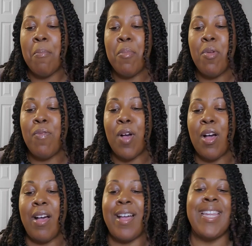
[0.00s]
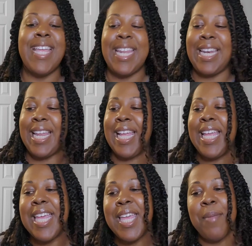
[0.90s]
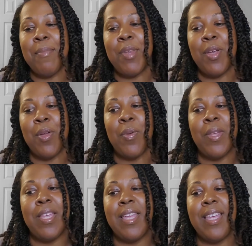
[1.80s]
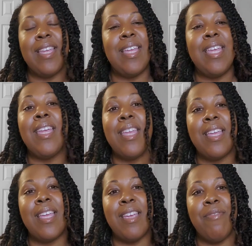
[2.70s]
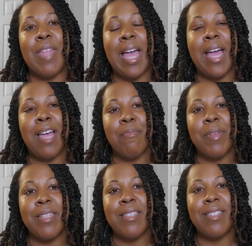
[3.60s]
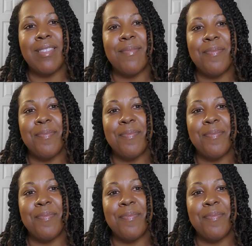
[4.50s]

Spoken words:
move on and let him know if that happens.